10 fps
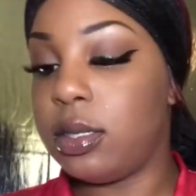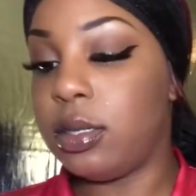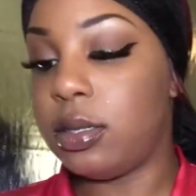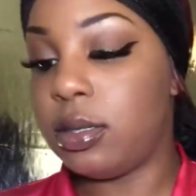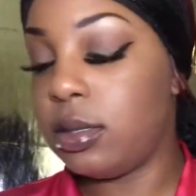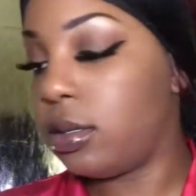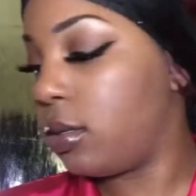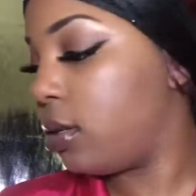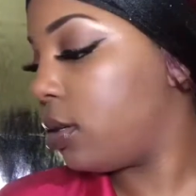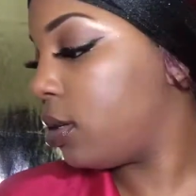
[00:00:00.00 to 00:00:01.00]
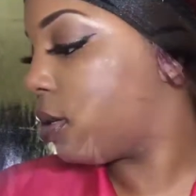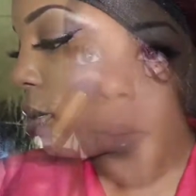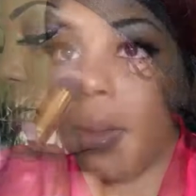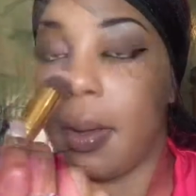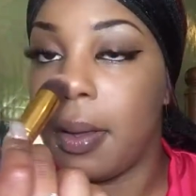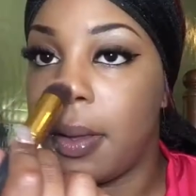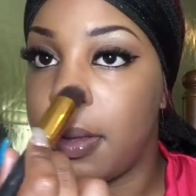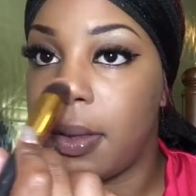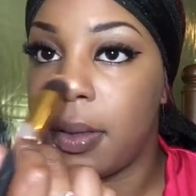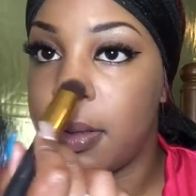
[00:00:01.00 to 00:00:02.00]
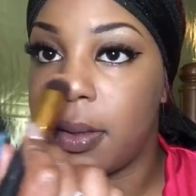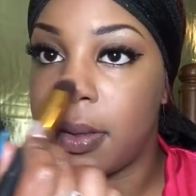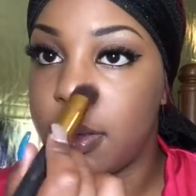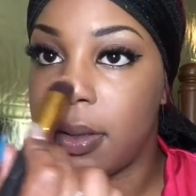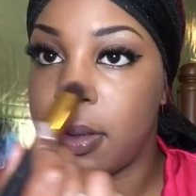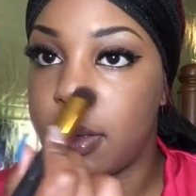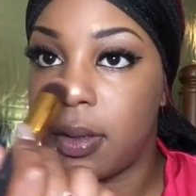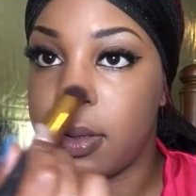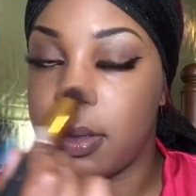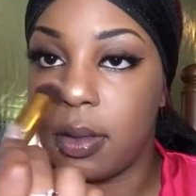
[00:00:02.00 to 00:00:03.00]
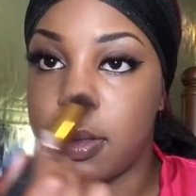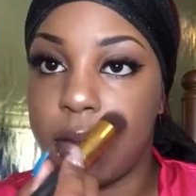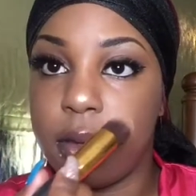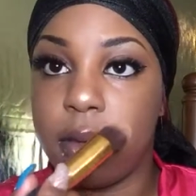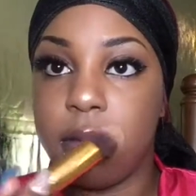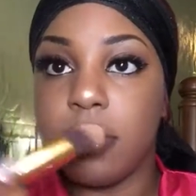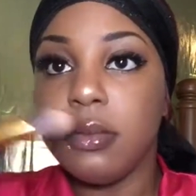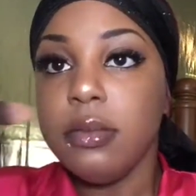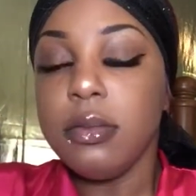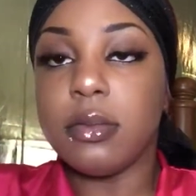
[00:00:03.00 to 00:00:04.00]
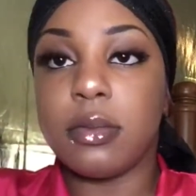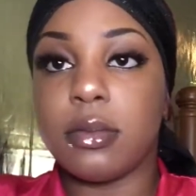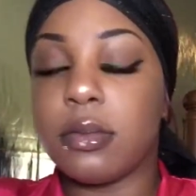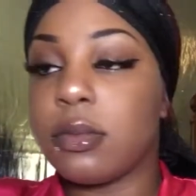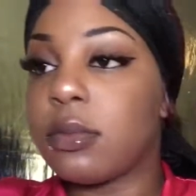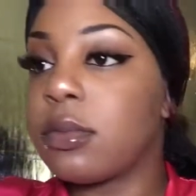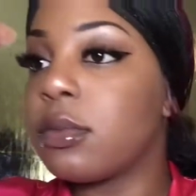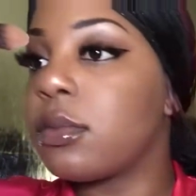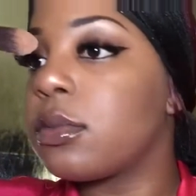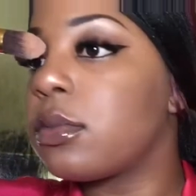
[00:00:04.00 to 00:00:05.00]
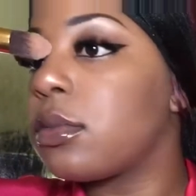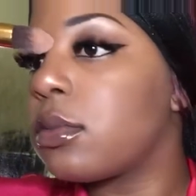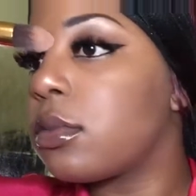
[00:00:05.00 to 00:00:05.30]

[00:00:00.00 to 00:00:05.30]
(no one is talking)